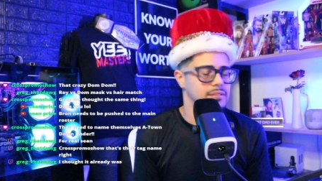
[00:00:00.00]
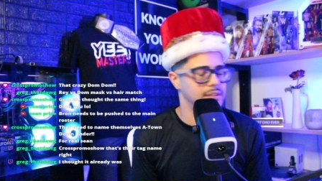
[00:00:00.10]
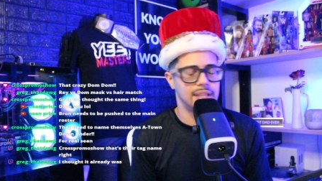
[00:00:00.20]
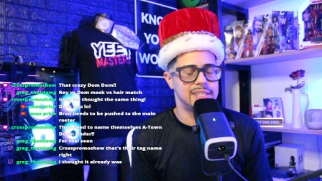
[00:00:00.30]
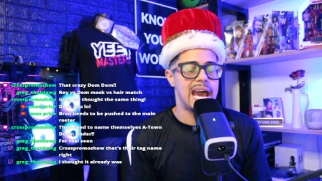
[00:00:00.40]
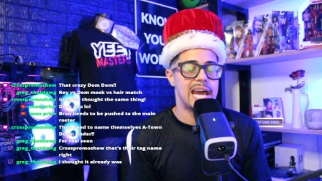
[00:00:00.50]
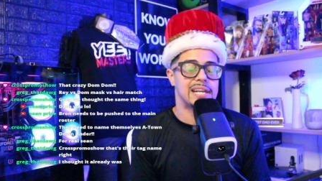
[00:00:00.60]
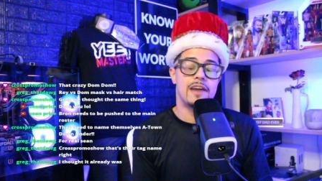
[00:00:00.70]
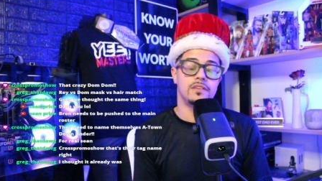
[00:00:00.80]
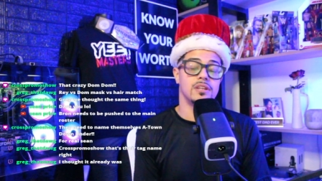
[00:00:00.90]
Died
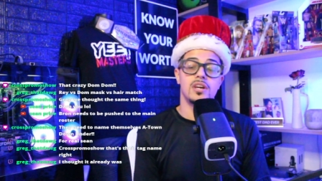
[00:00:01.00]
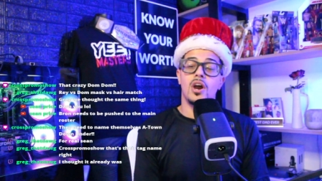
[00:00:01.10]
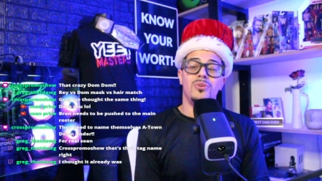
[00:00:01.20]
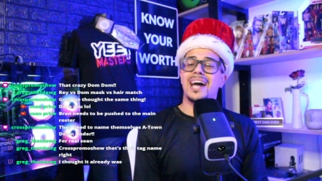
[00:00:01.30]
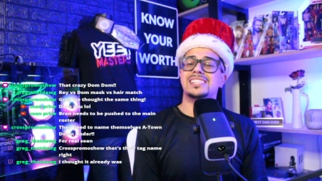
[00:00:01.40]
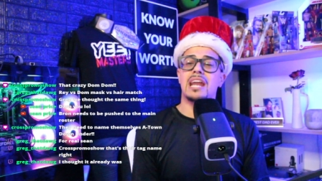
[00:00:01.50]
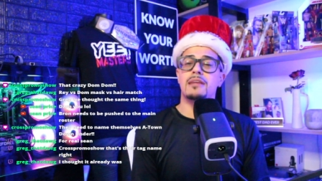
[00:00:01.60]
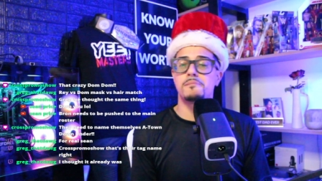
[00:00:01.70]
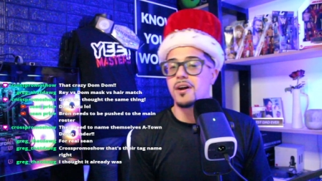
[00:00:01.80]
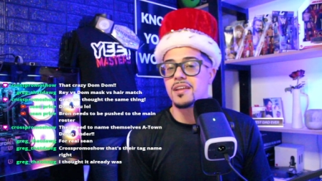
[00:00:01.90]
laughing. You guys got to be
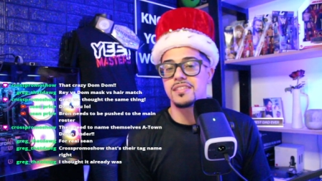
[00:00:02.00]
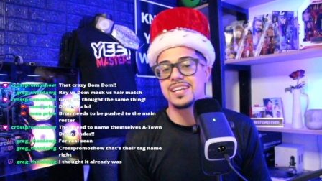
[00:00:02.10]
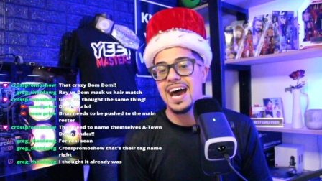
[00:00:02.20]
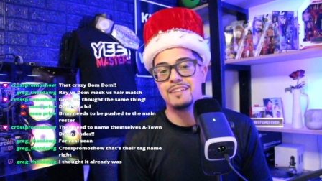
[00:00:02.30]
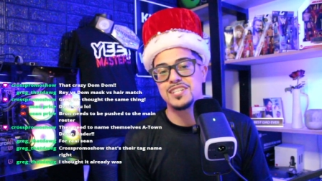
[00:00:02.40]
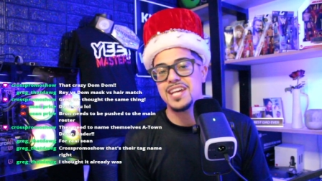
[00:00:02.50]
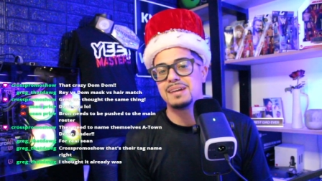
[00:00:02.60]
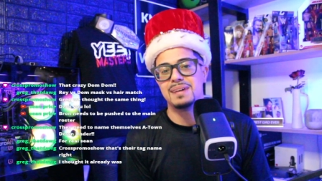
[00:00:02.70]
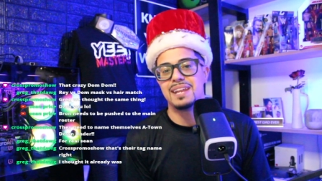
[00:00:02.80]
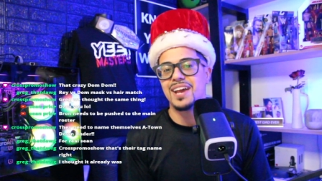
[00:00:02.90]
part of the live chat,
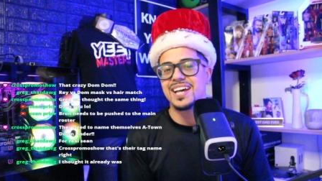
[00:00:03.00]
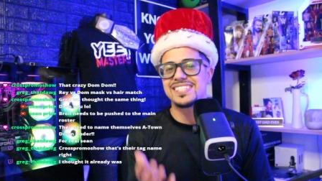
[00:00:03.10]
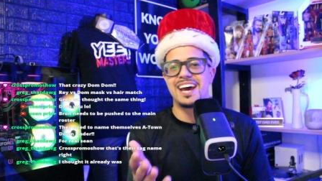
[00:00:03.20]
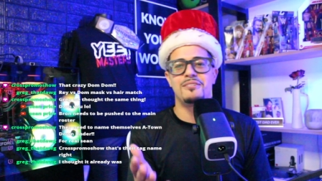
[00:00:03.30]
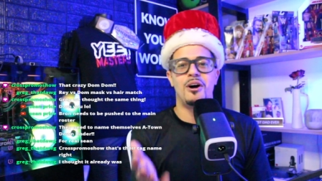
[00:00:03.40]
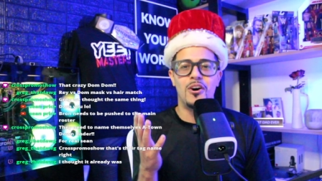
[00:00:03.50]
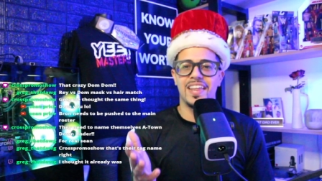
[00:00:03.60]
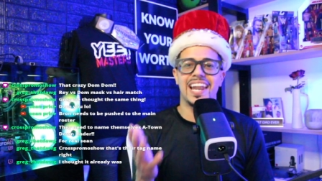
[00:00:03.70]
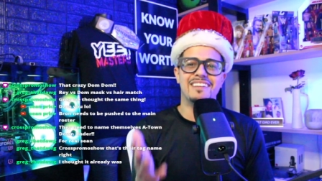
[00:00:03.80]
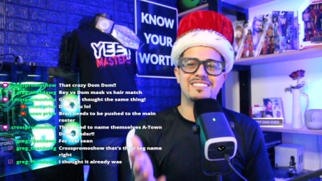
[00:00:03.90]
man. If you guys are not on the
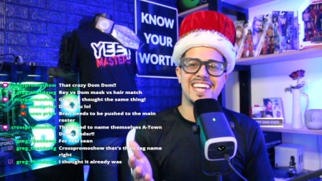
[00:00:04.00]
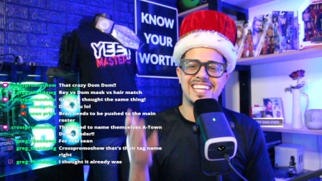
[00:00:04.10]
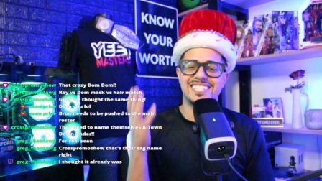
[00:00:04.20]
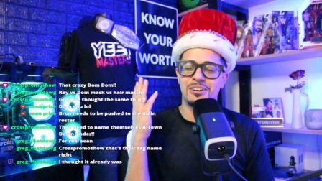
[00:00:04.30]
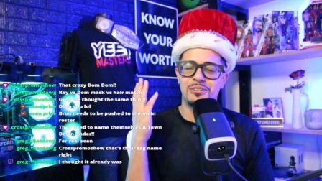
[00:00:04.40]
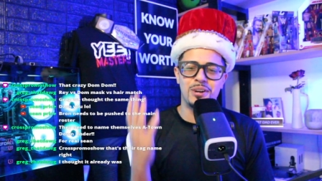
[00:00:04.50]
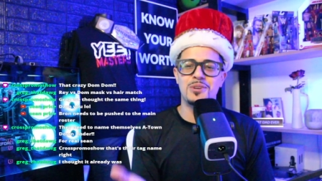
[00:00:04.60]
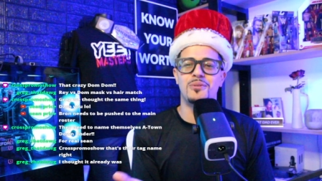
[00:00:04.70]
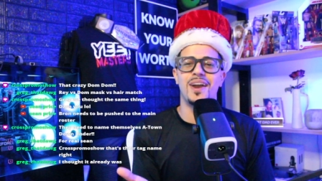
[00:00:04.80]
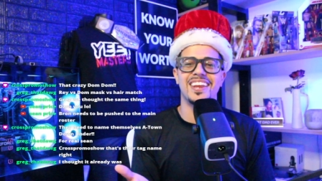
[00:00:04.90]
live chats, what are you
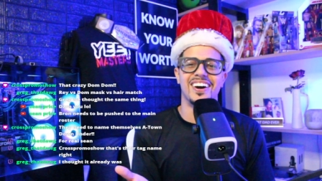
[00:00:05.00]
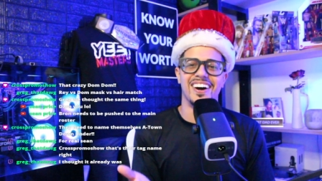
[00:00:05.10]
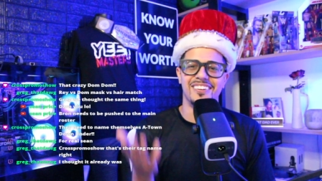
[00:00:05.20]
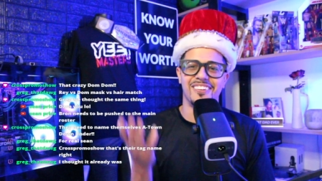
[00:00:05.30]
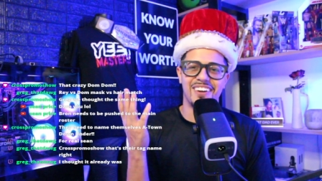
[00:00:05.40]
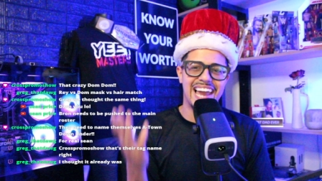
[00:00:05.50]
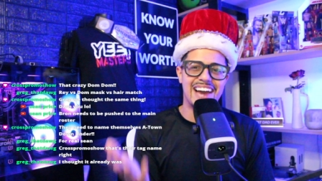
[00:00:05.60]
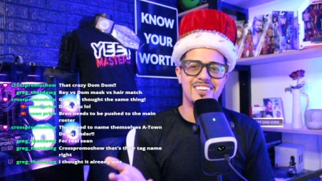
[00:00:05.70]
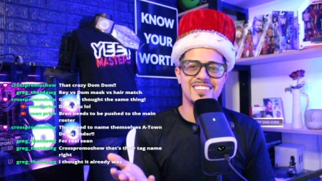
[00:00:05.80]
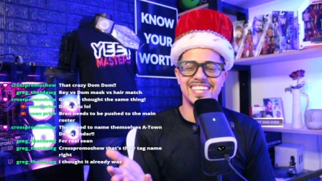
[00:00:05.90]
waiting on? We're live
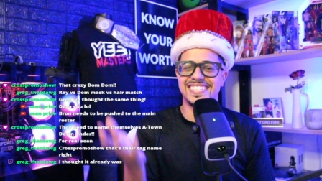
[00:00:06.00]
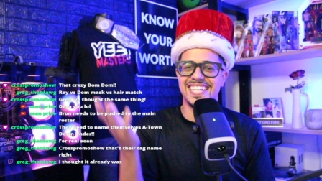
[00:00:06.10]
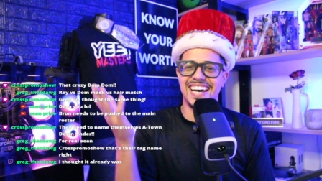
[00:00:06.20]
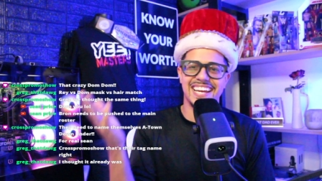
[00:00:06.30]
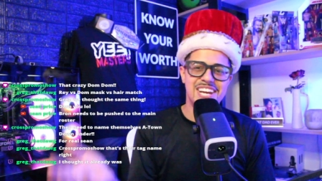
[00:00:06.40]
on TikTok.